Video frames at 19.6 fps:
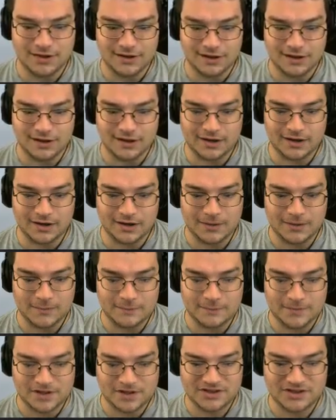but
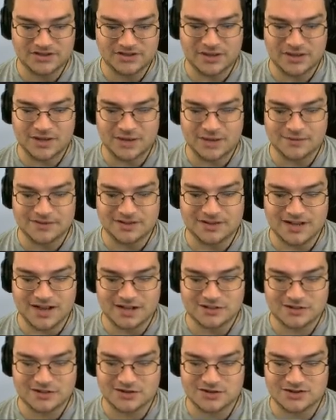at the same time it's
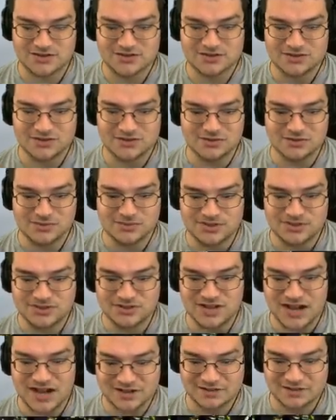not too
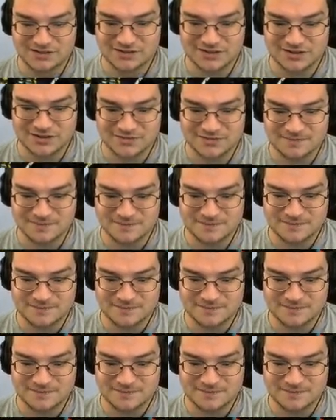stock looking.